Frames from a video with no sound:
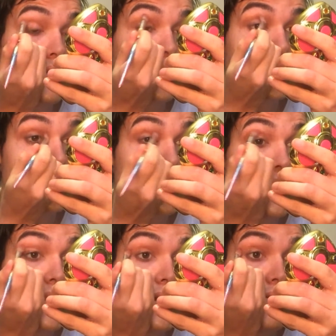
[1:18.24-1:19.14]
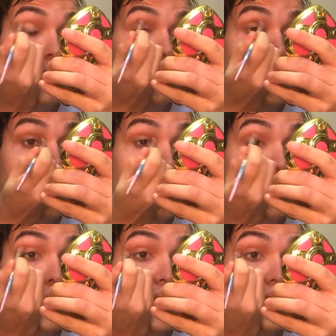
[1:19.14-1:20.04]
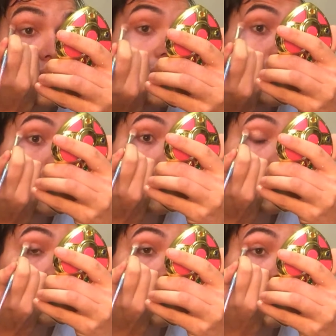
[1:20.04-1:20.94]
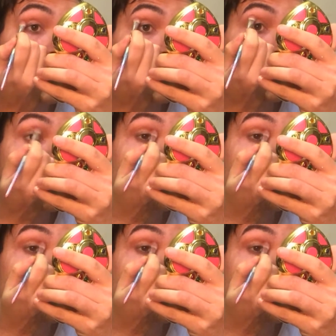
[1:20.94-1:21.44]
and just slide that right up into my crease.